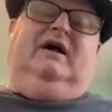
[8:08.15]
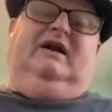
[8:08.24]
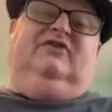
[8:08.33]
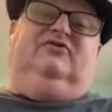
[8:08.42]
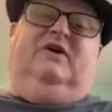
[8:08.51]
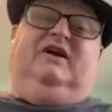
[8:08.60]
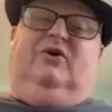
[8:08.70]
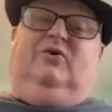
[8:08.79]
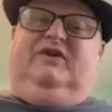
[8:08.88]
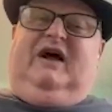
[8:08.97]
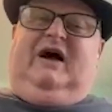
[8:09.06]
And as we
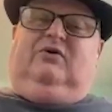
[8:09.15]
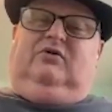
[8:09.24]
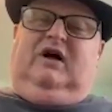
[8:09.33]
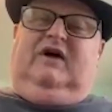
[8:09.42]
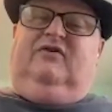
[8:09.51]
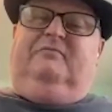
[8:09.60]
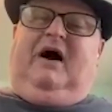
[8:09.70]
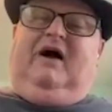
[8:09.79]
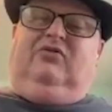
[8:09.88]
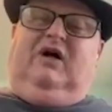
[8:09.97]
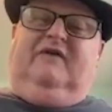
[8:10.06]
go down level
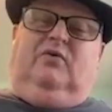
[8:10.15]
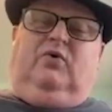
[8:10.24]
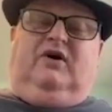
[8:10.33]
by level,